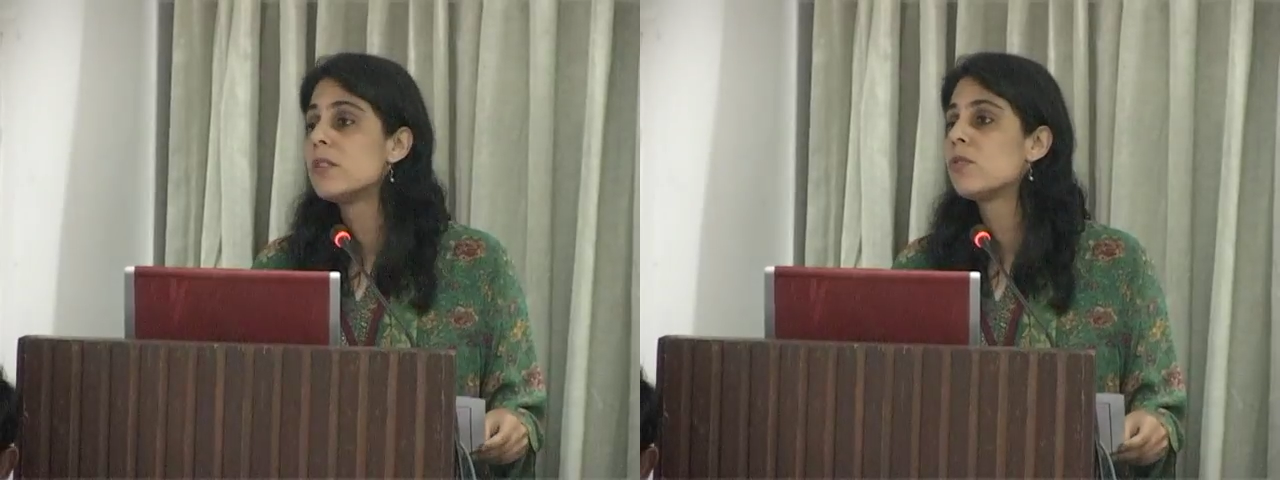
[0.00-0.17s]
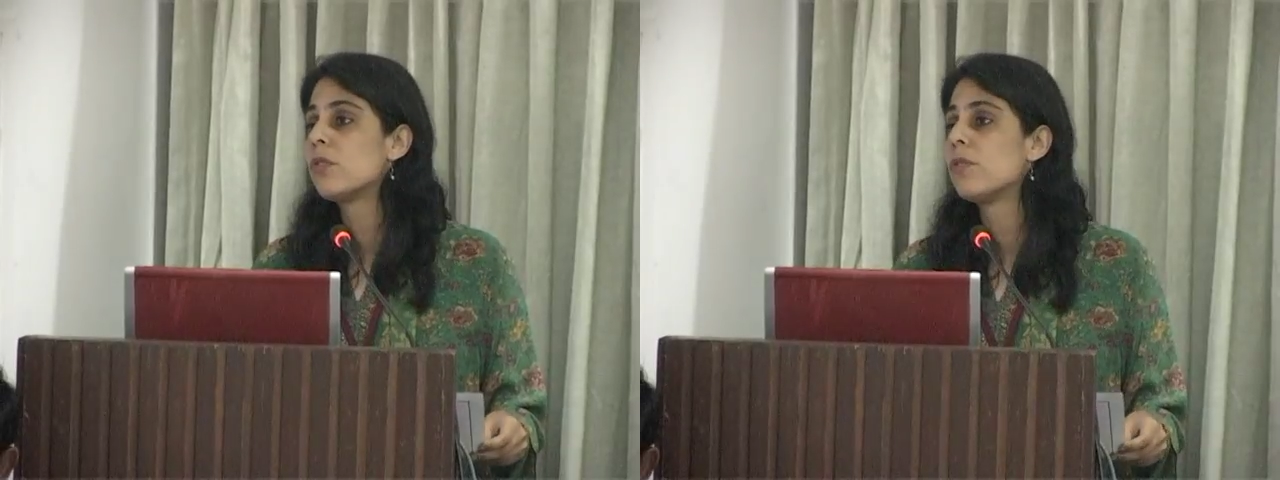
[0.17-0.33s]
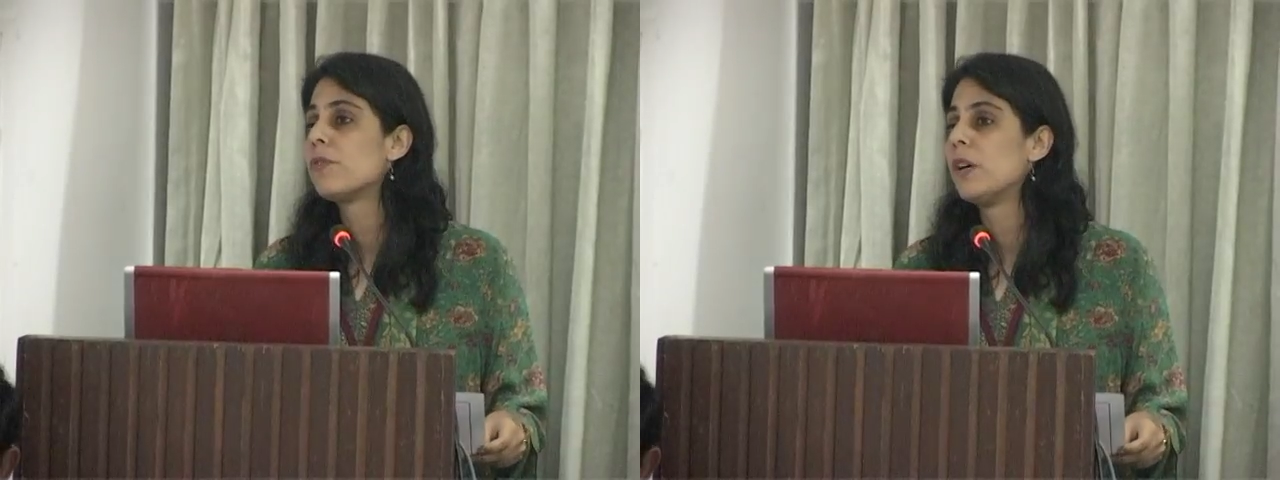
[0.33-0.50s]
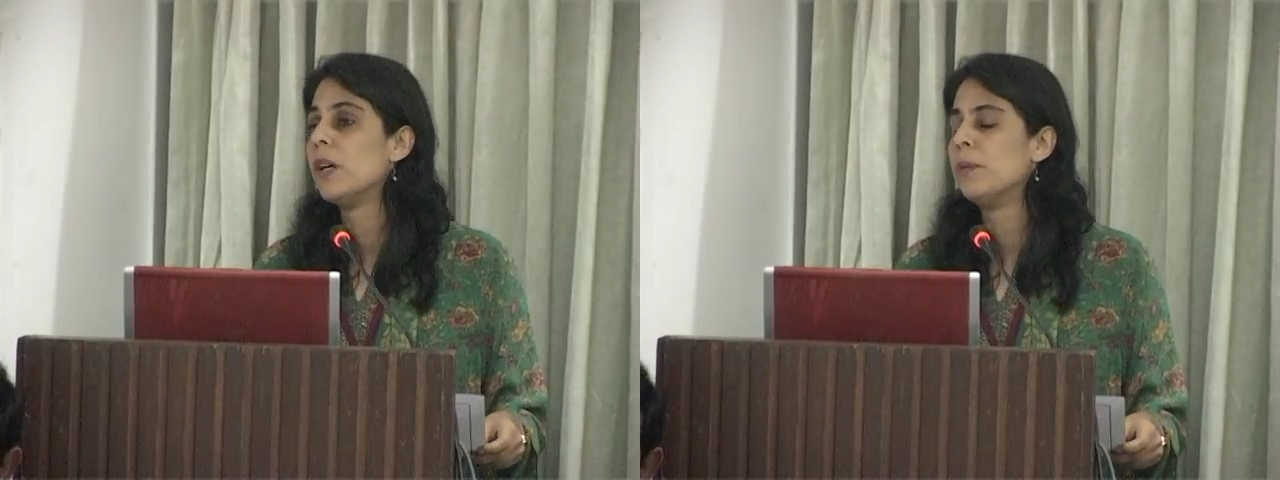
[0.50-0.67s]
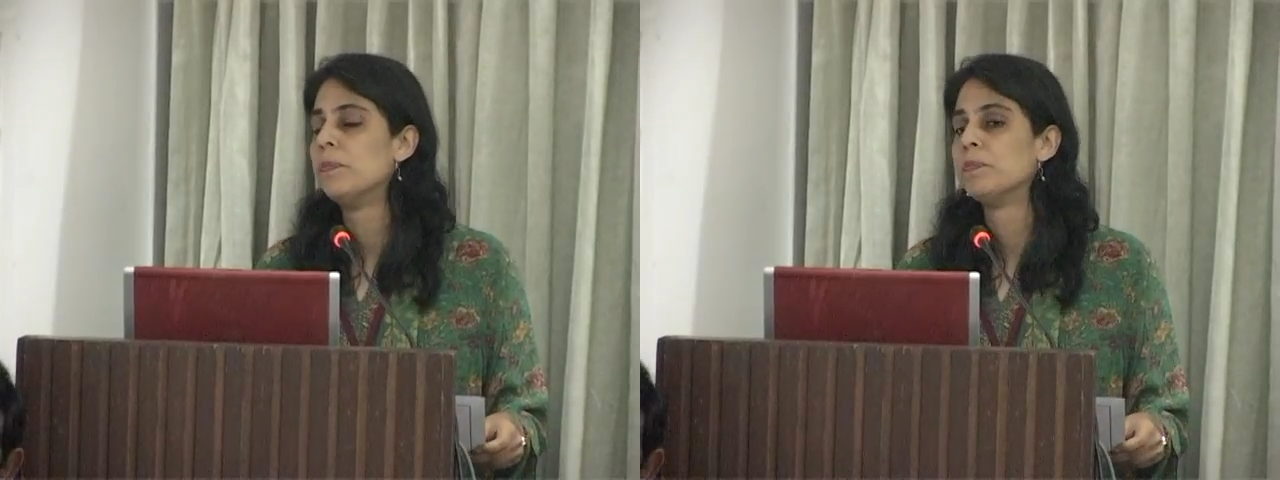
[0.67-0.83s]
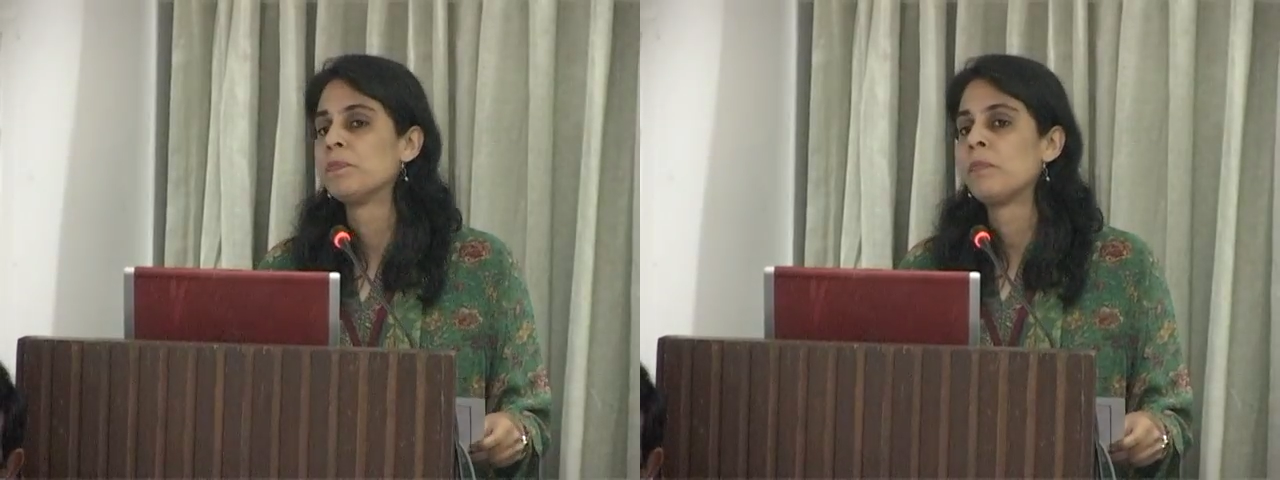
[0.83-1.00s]
sort of
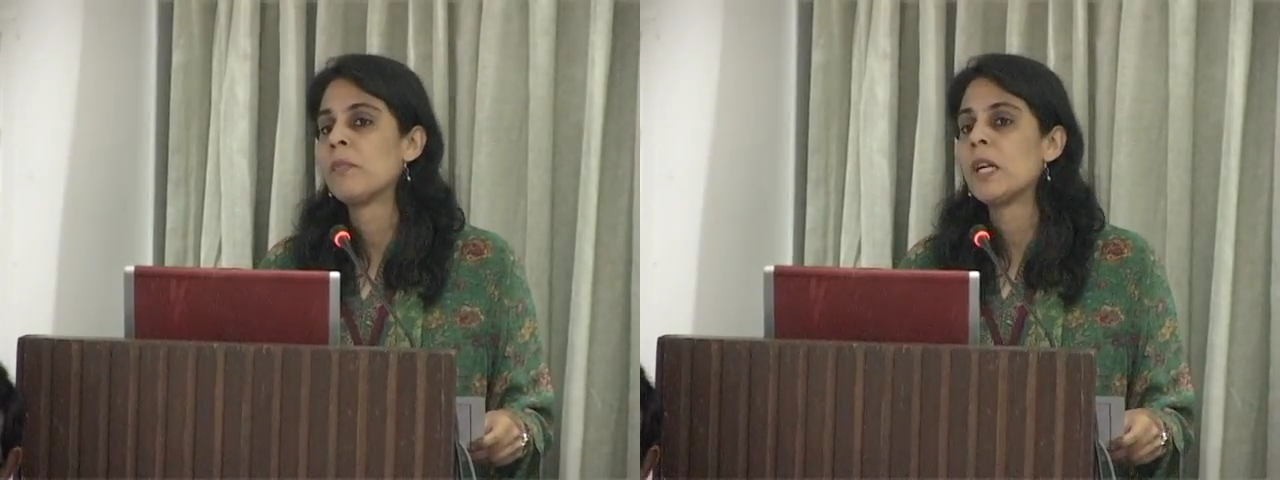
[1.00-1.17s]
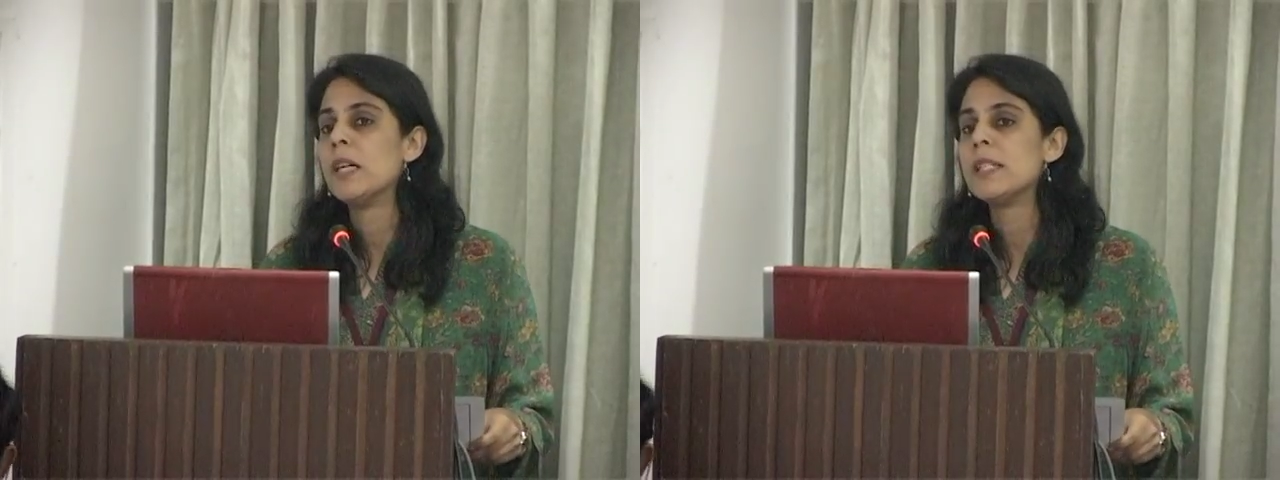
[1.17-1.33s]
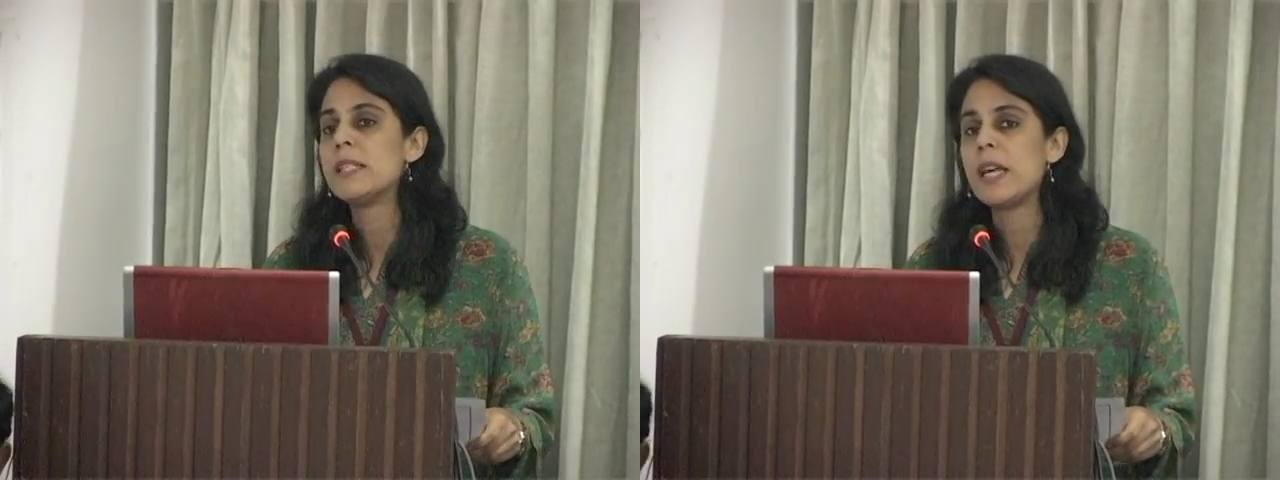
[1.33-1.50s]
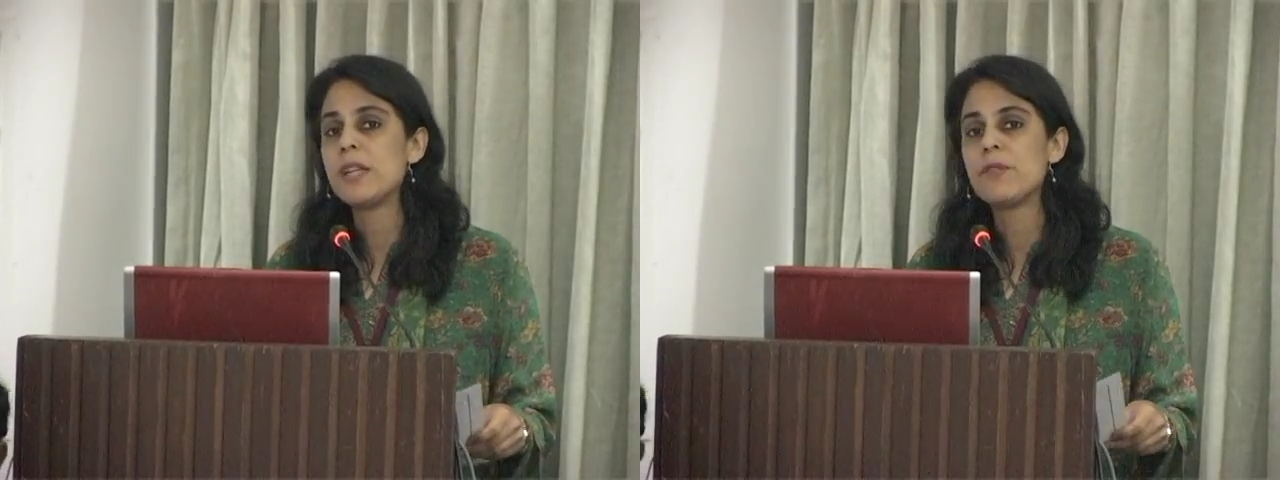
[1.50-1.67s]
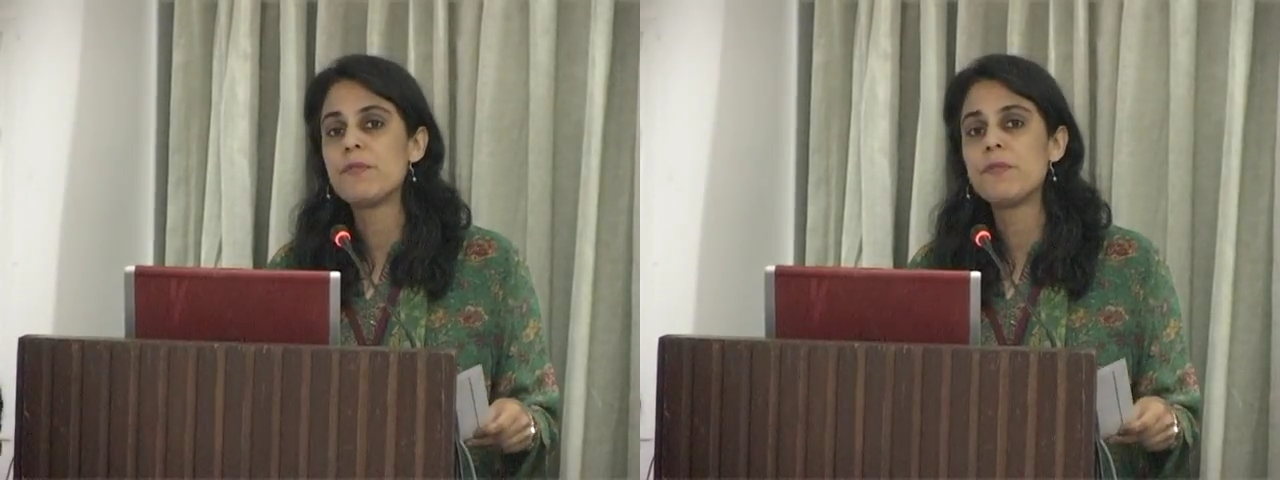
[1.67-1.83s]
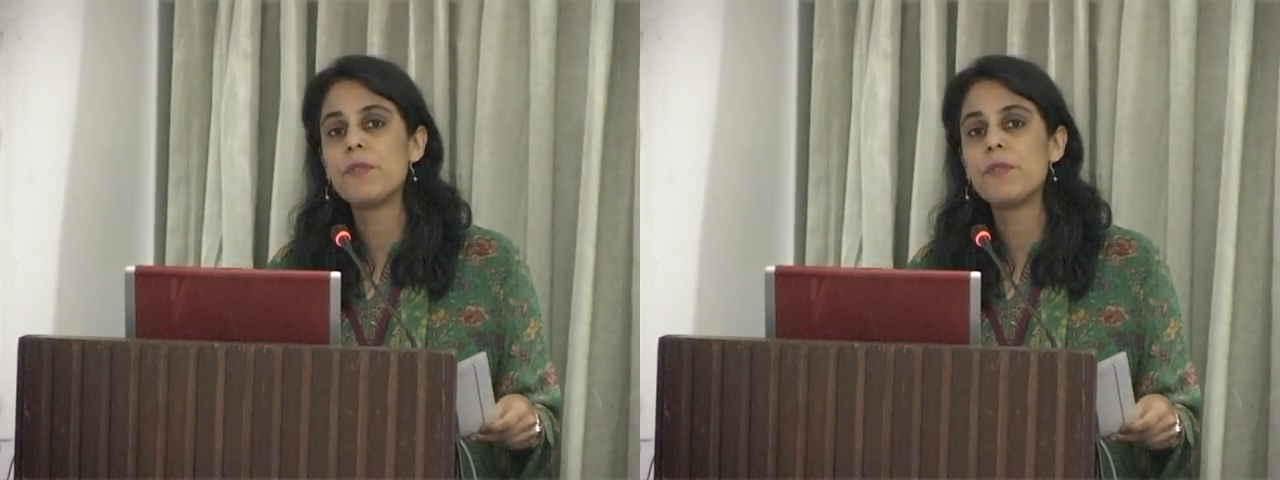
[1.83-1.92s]
a set of